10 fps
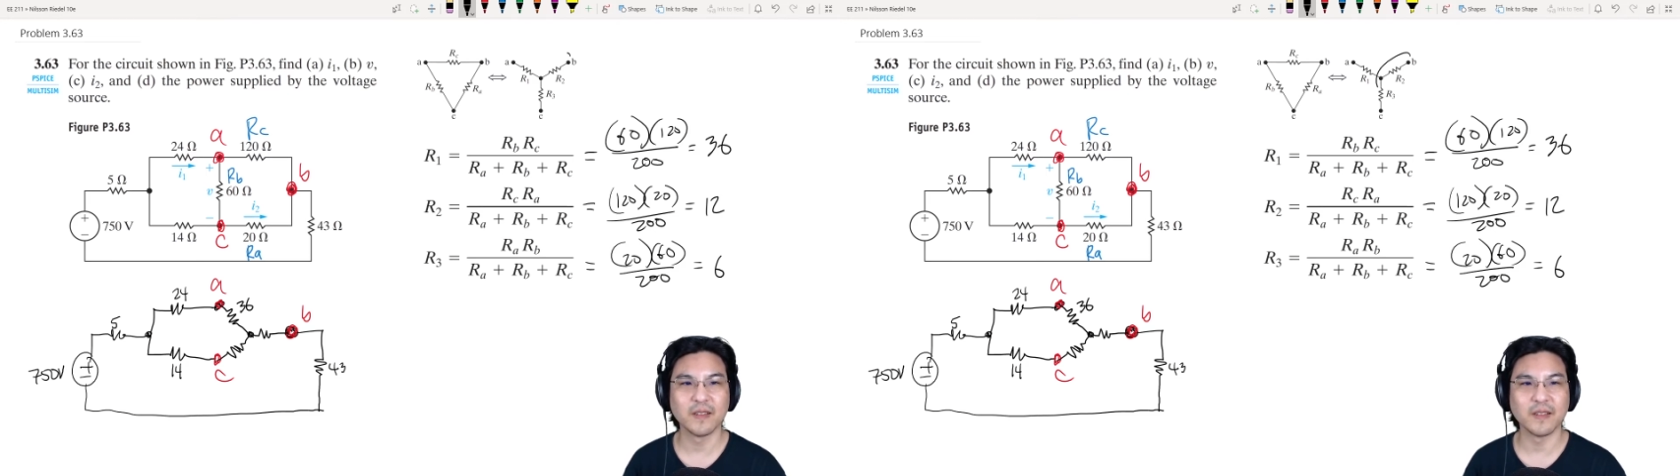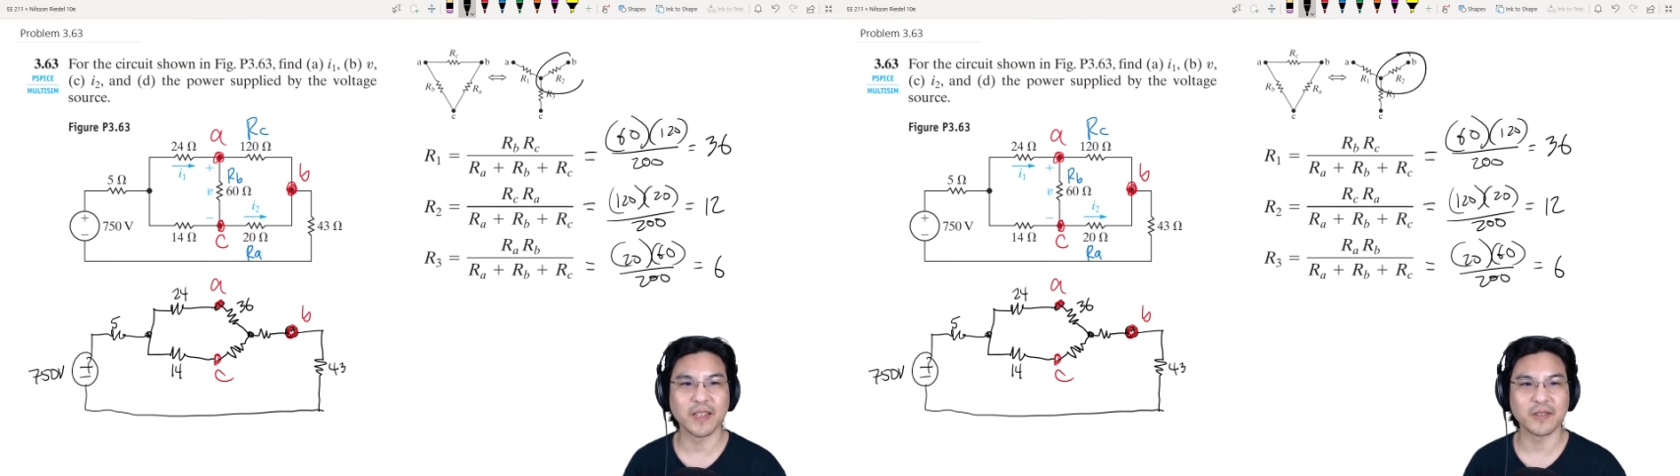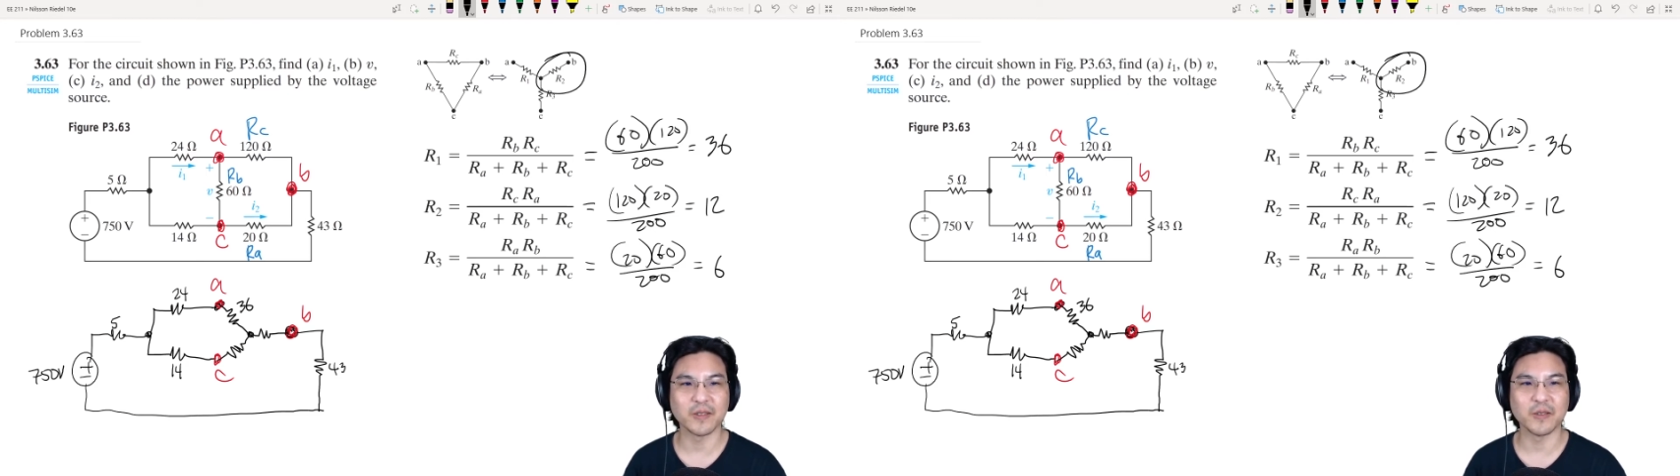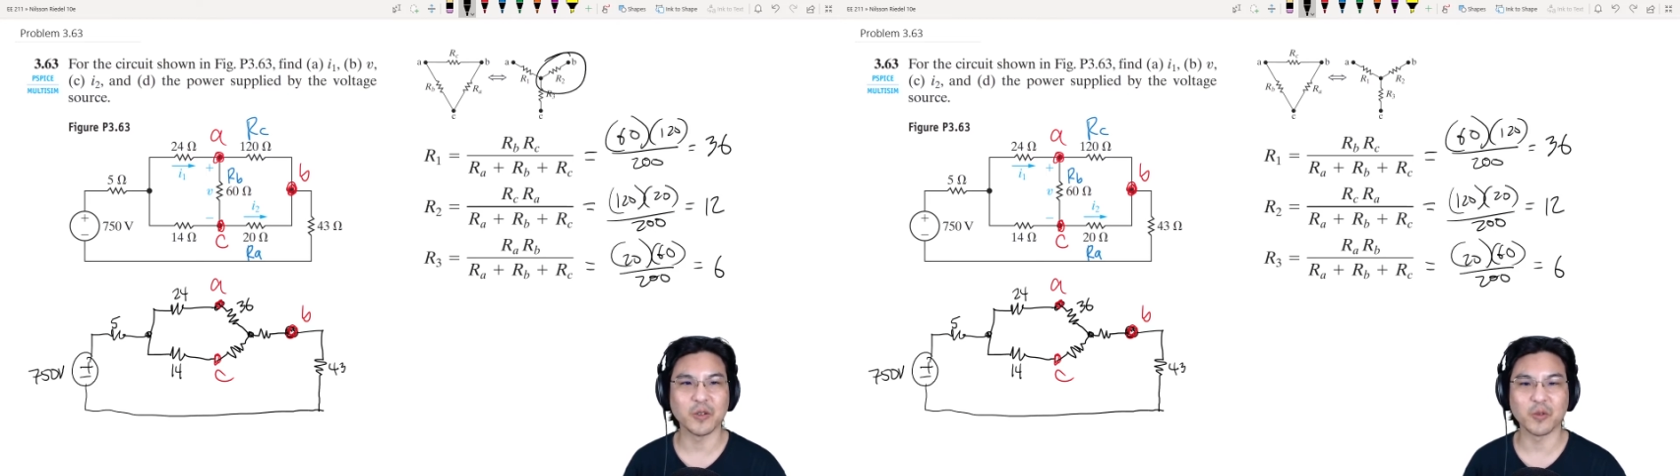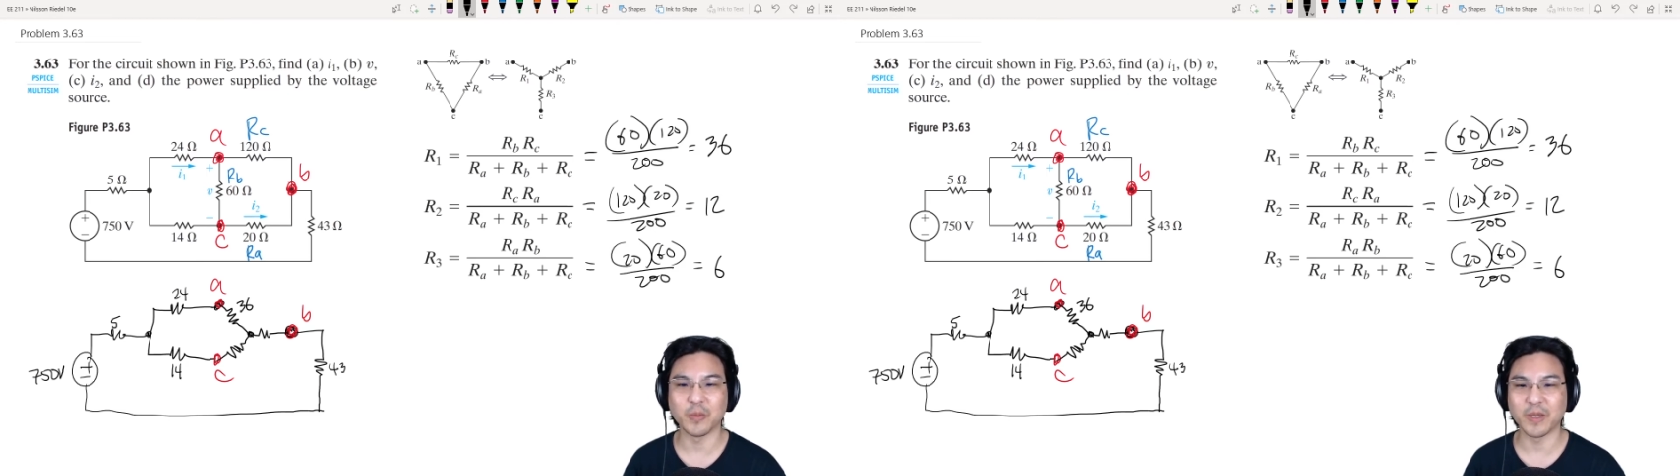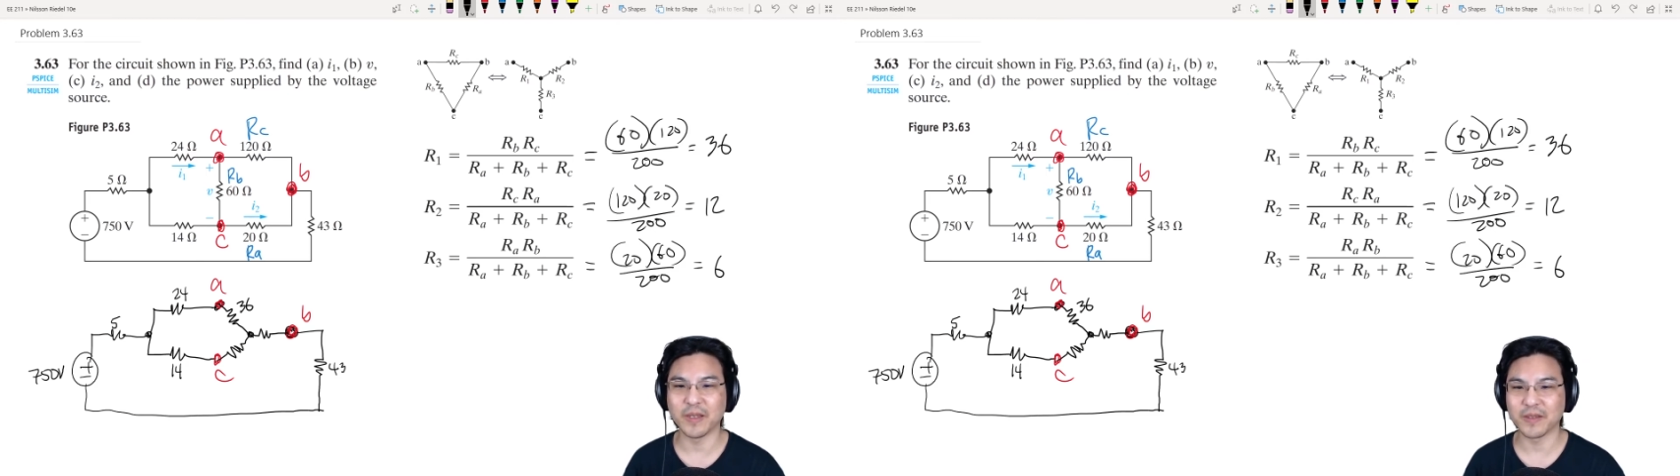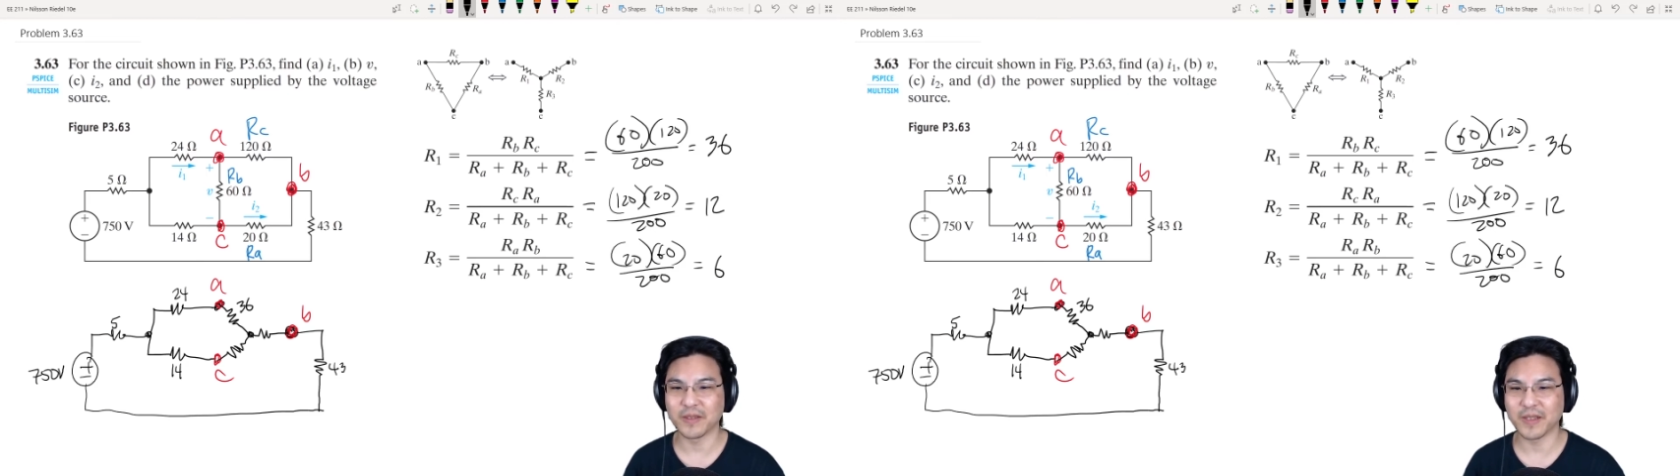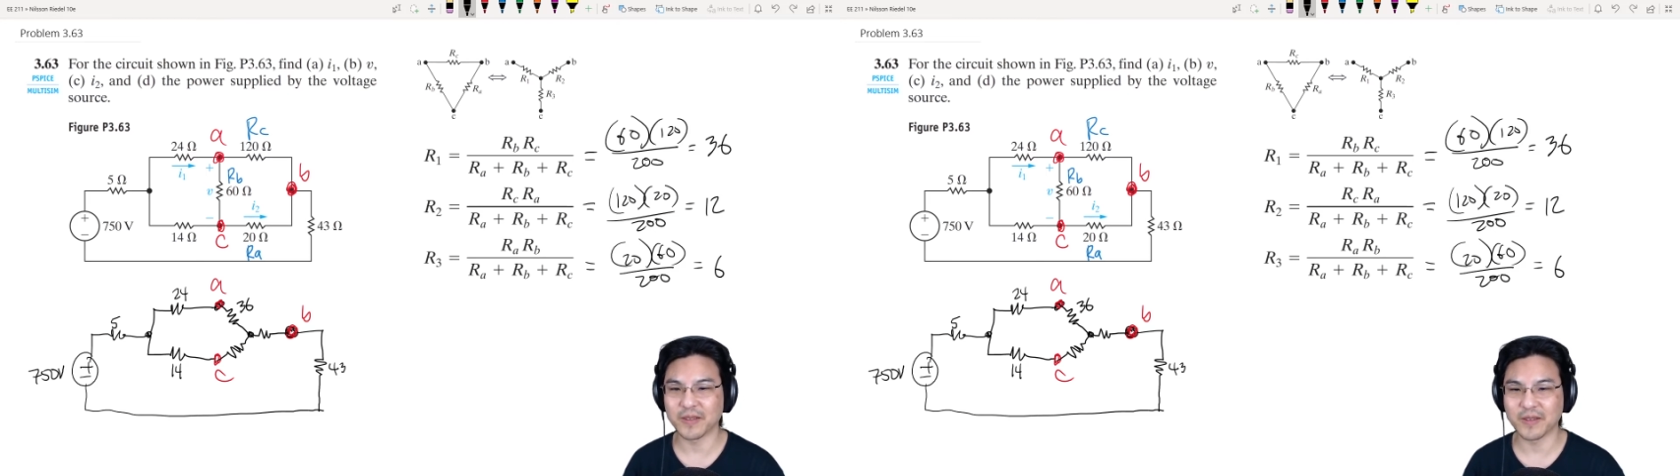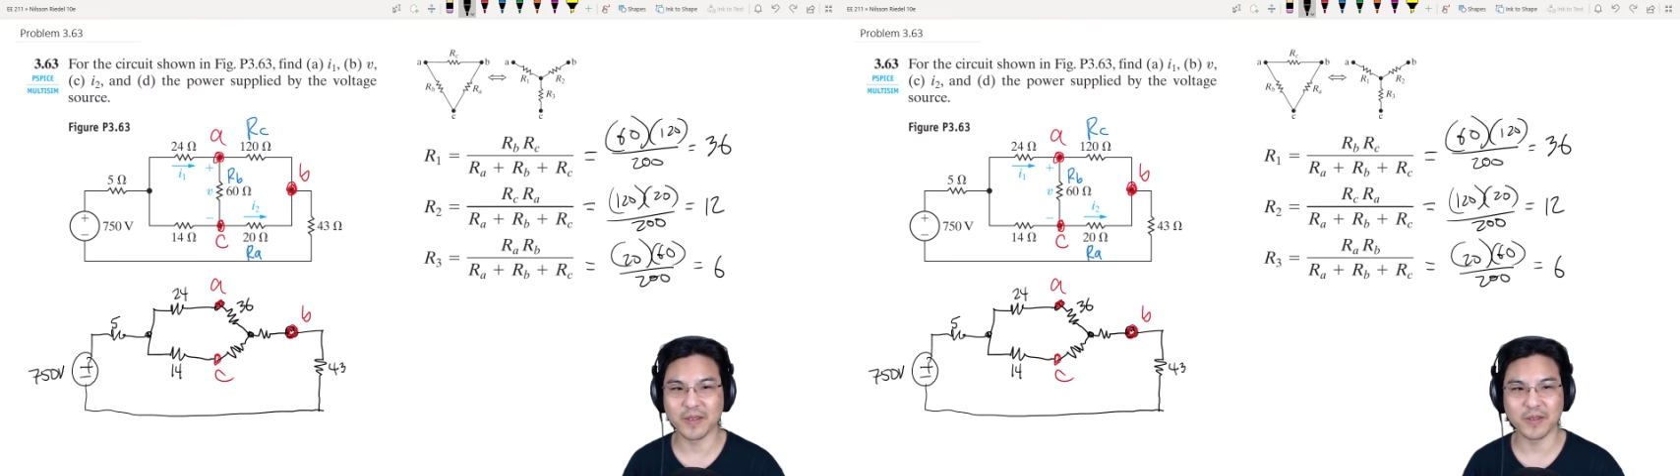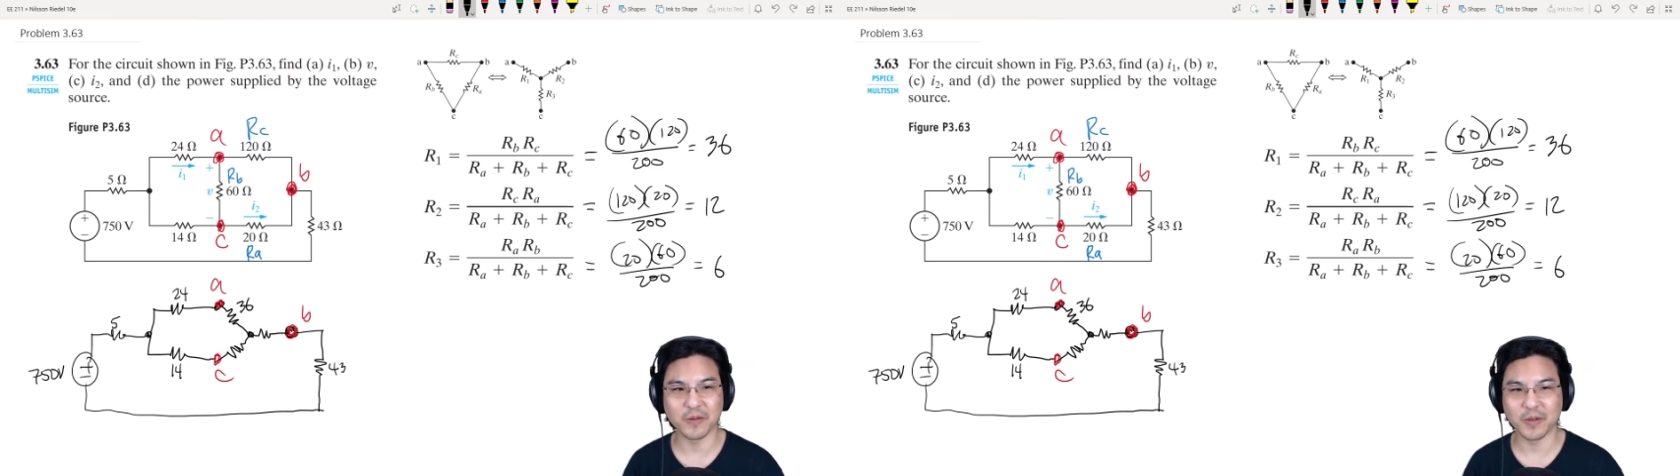next to node B, so that's this